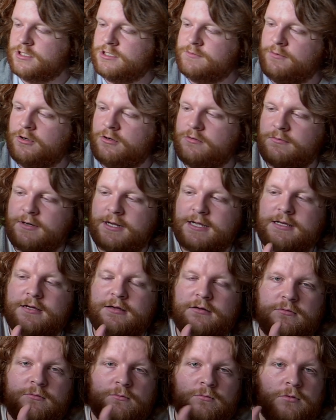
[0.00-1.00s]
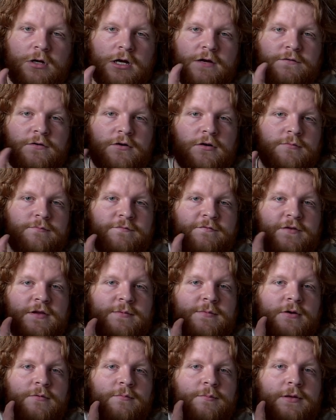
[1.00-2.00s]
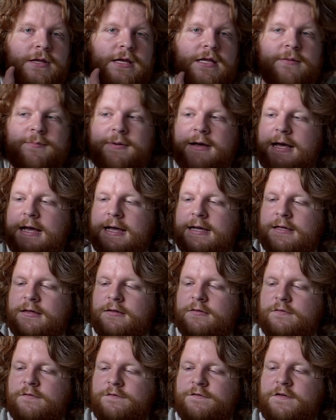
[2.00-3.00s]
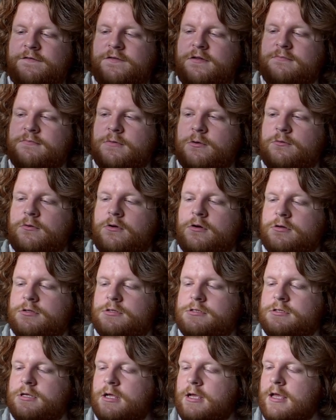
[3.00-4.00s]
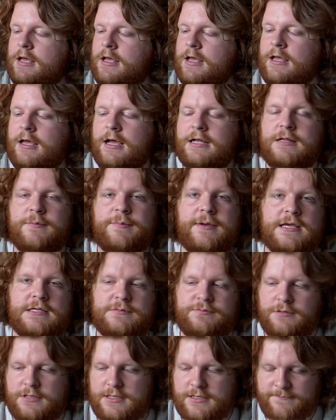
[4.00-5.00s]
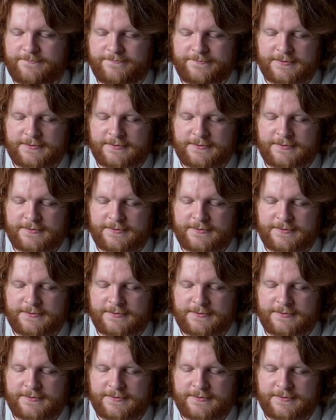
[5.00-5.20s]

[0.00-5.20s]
a Smallrig, whatever V-mount plate at the back, 15mm rods, and a base plate.